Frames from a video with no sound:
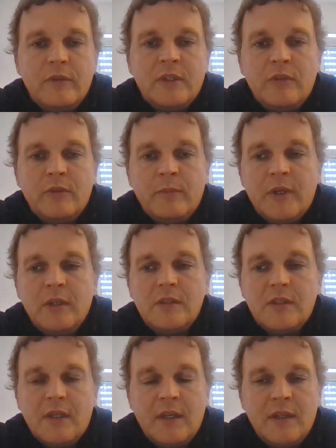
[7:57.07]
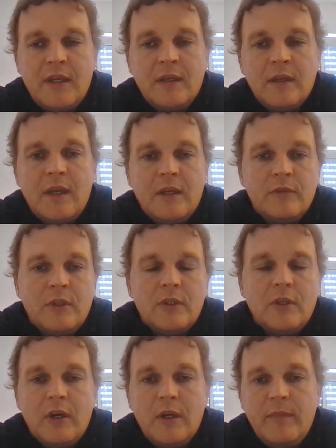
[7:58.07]
in 2 months and then kind of not
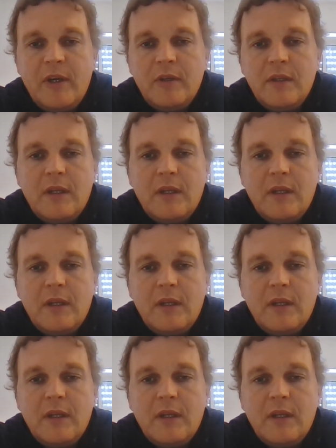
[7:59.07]
talk about